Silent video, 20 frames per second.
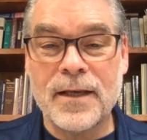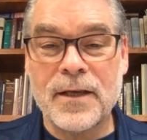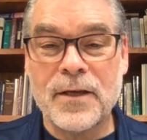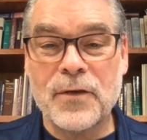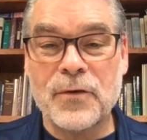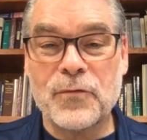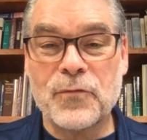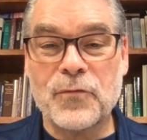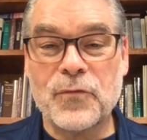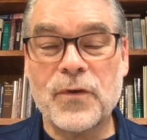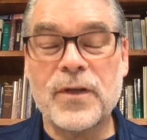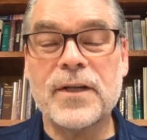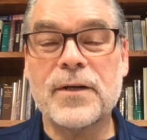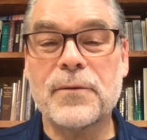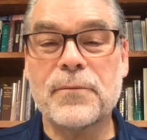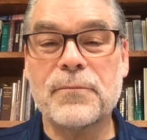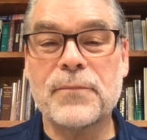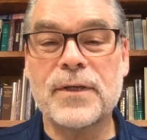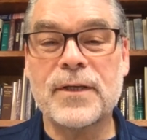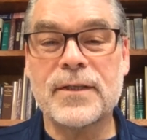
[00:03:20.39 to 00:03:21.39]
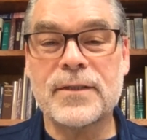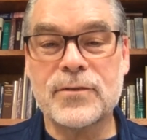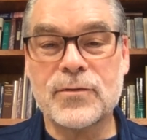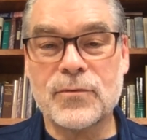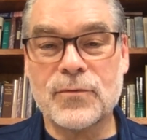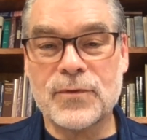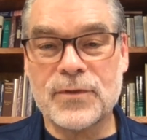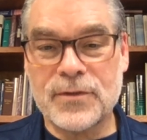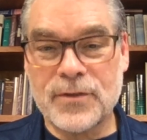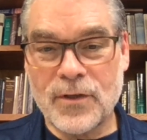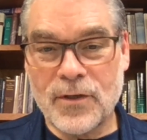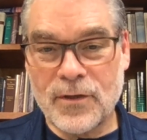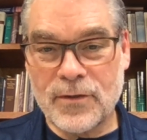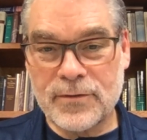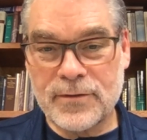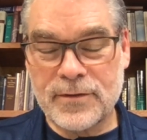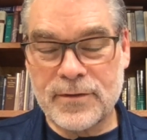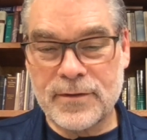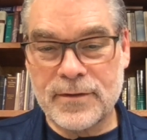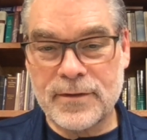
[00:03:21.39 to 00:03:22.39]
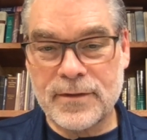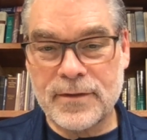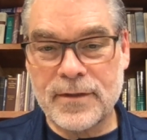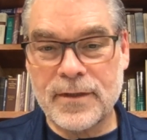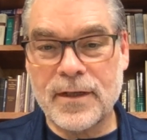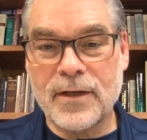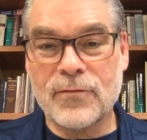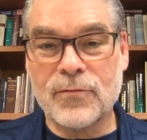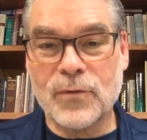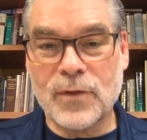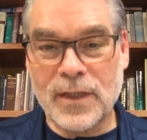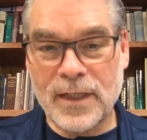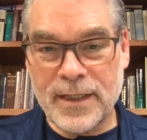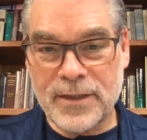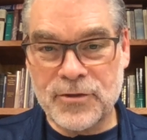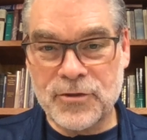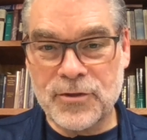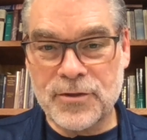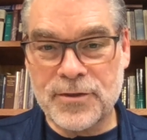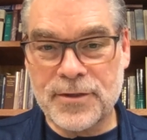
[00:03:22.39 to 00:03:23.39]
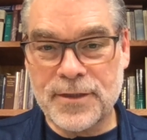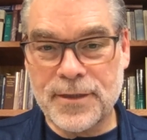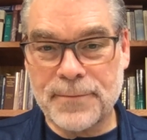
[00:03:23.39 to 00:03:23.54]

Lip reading: Freedom is the result of relationship.